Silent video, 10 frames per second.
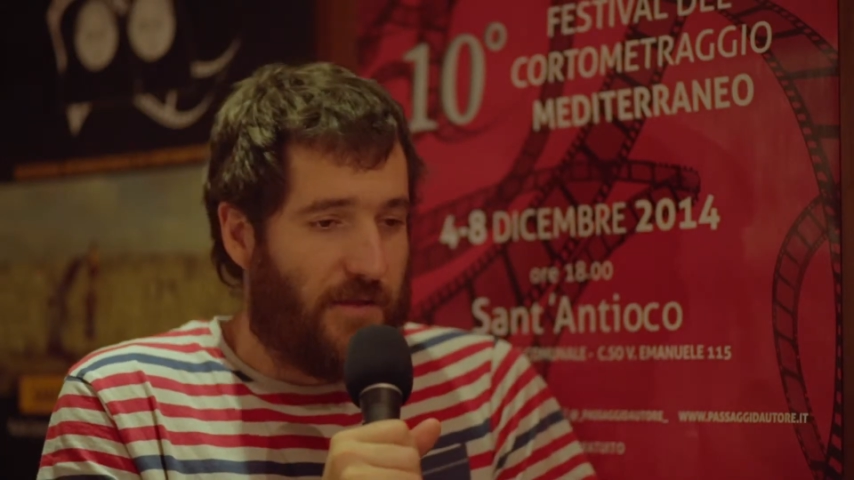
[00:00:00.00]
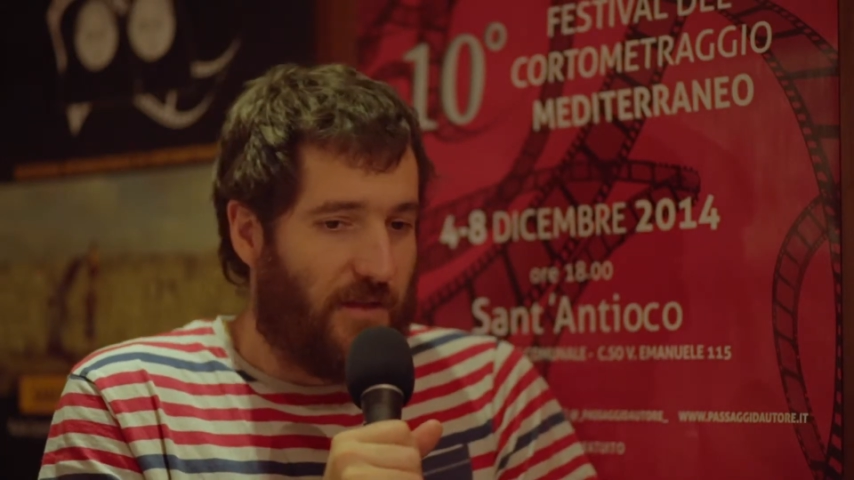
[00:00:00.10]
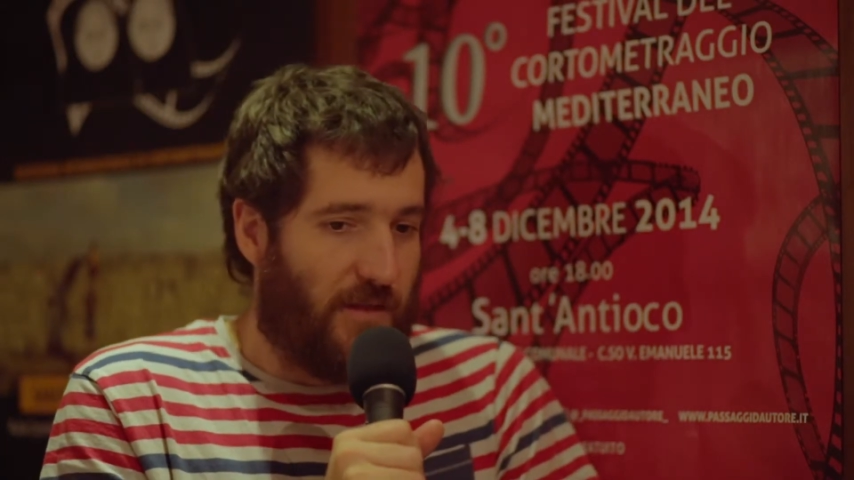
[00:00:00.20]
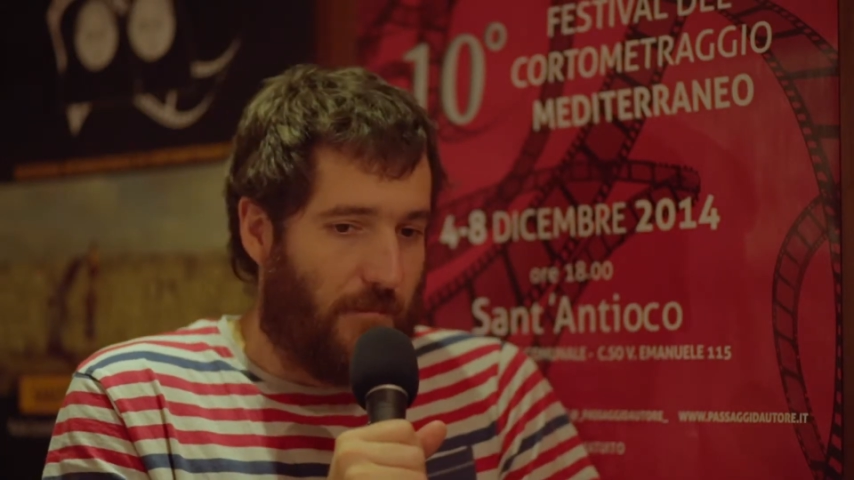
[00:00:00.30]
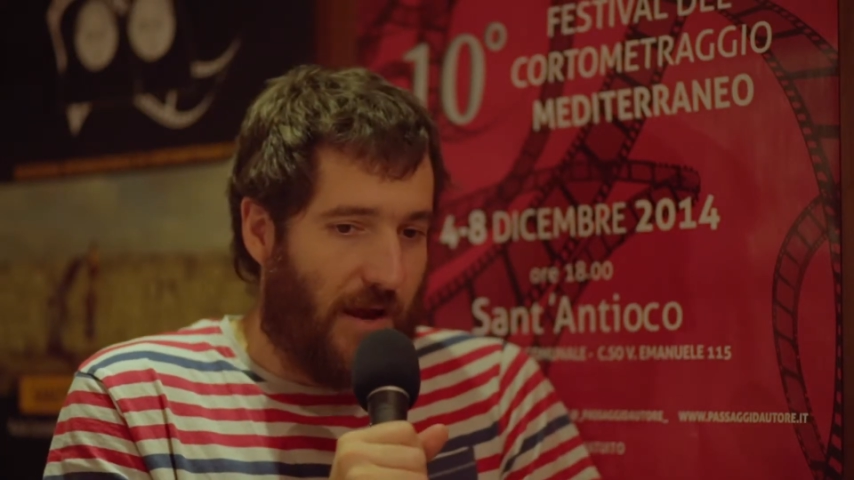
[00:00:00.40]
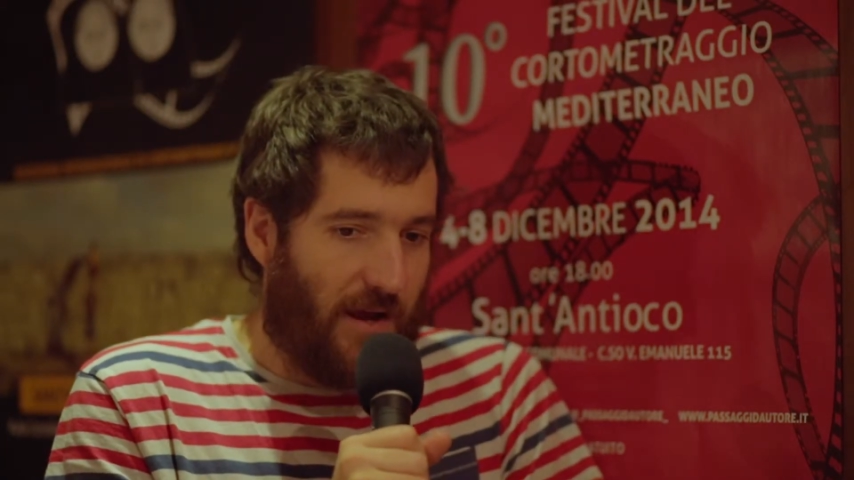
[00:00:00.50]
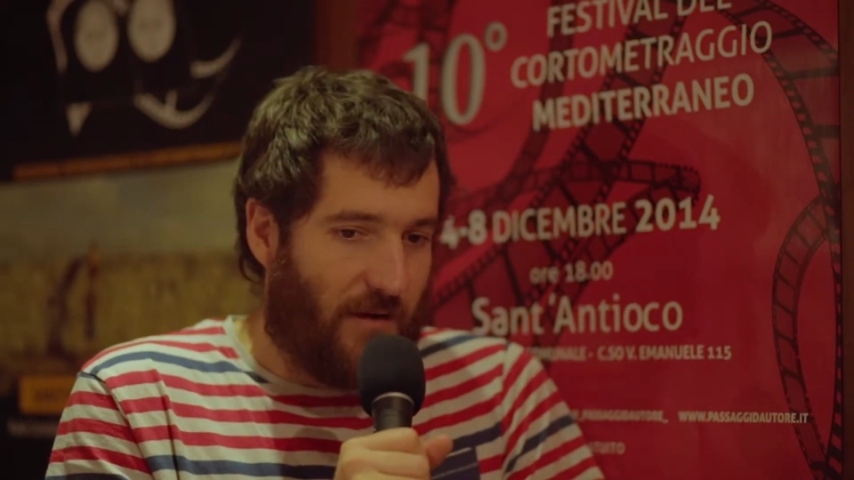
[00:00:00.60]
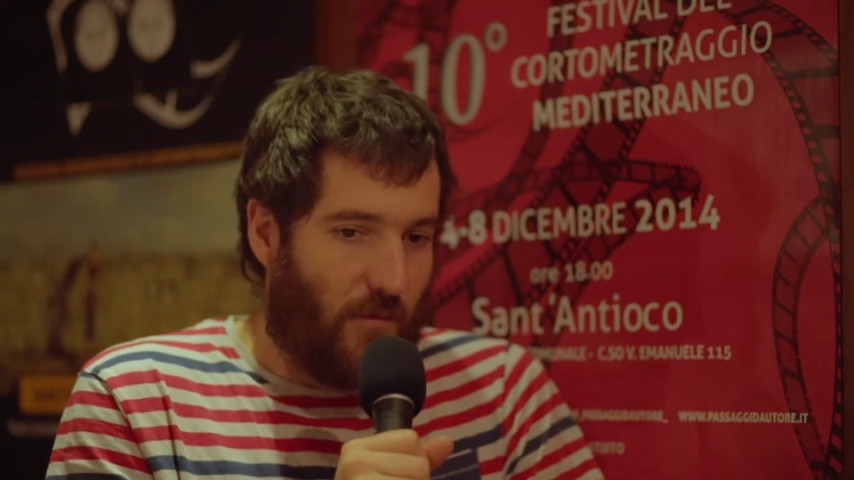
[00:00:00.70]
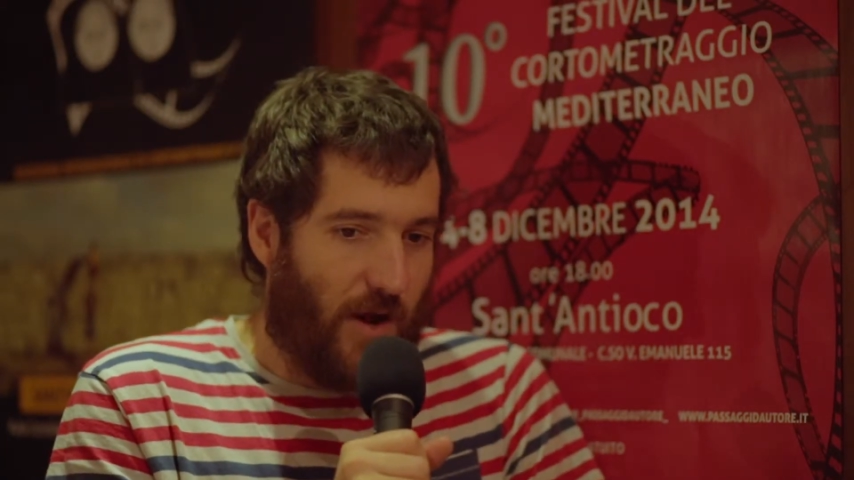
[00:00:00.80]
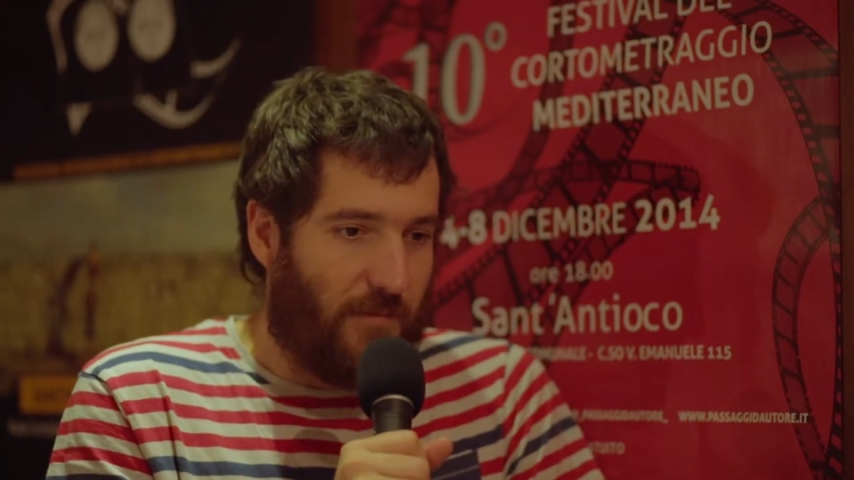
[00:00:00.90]
think the black
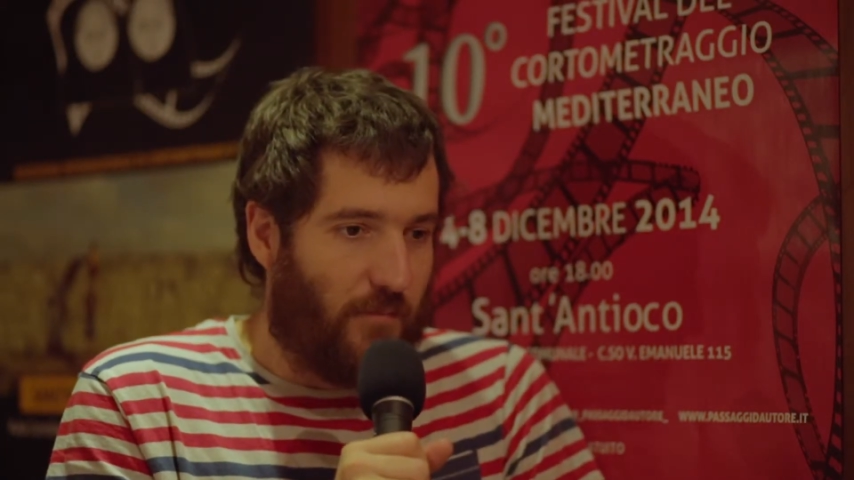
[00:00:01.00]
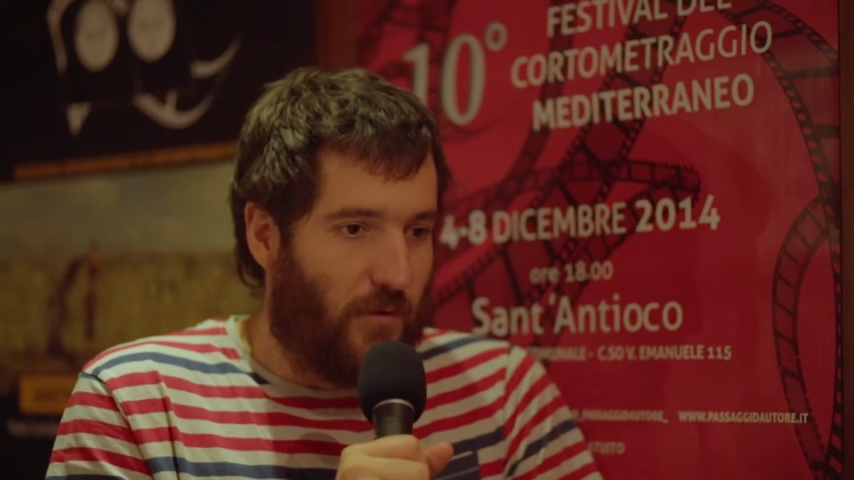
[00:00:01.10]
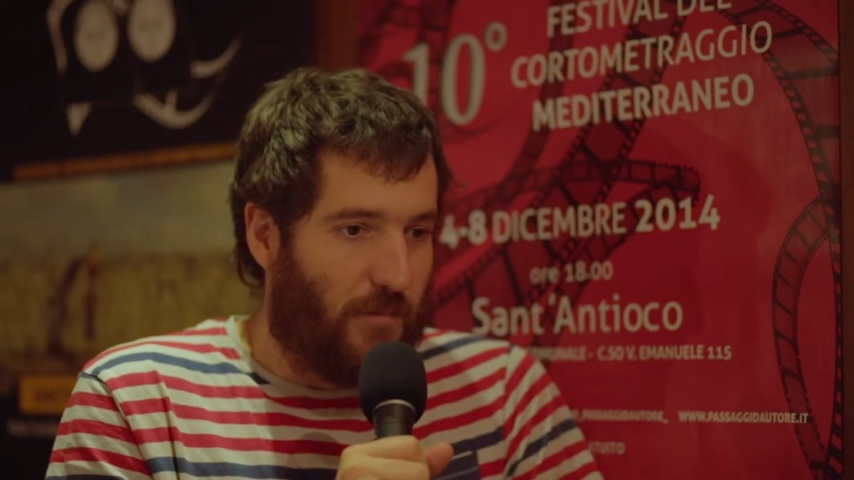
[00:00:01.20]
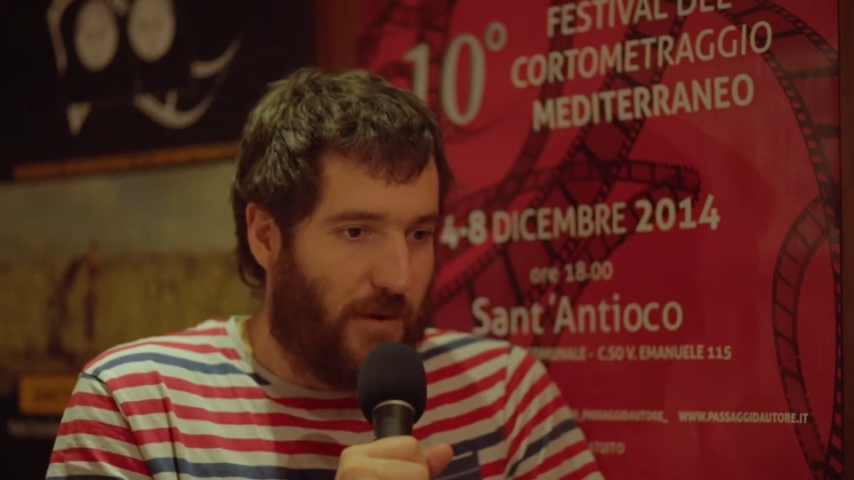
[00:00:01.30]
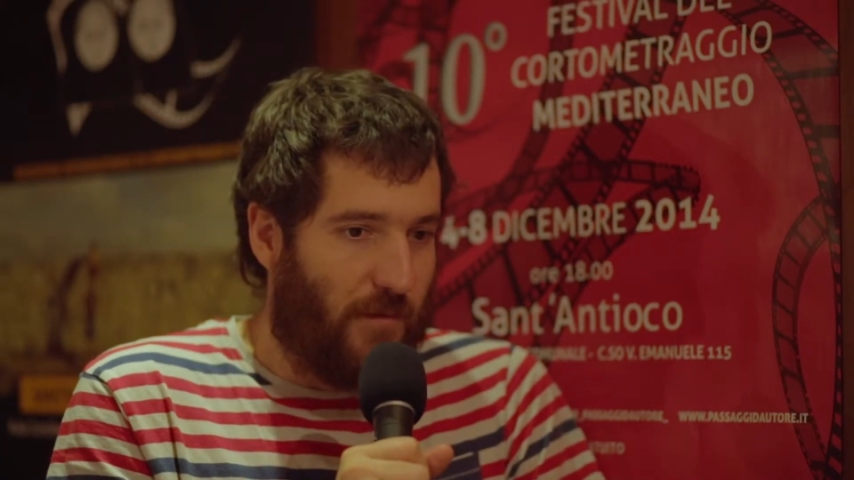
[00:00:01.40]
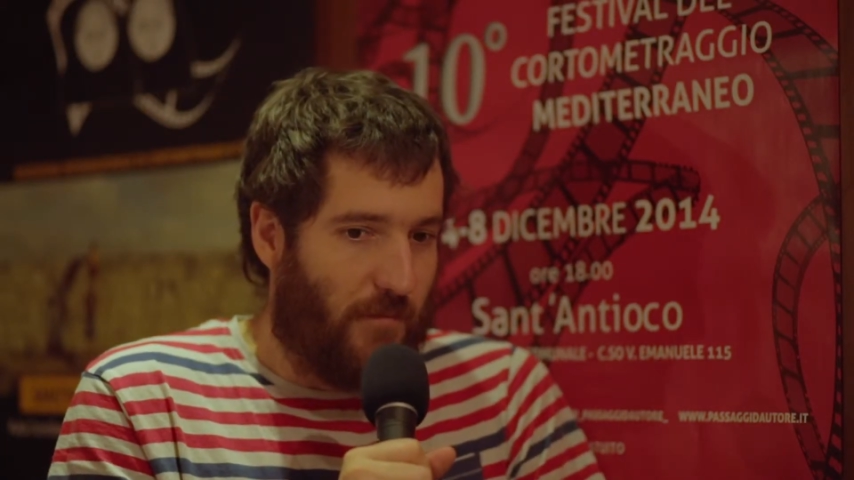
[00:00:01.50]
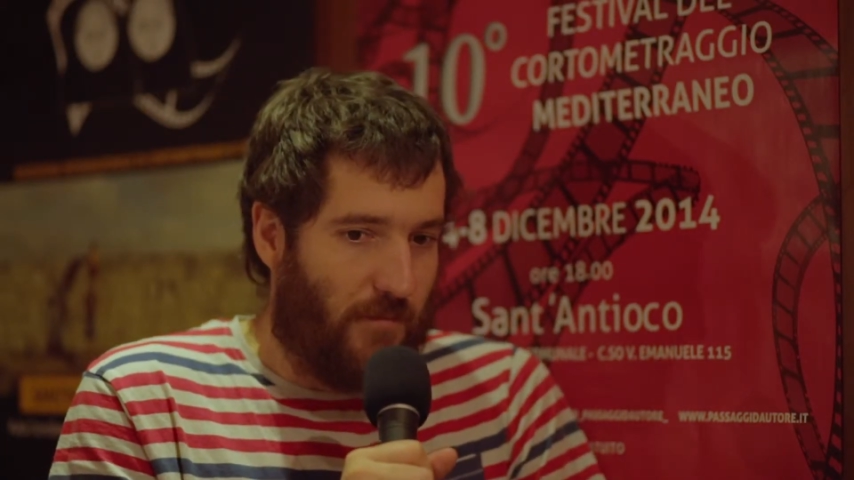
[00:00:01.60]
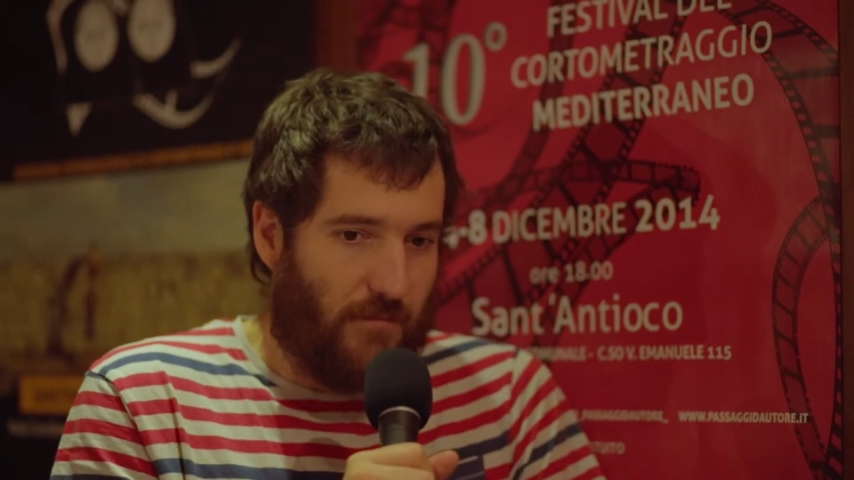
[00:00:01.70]
and white would be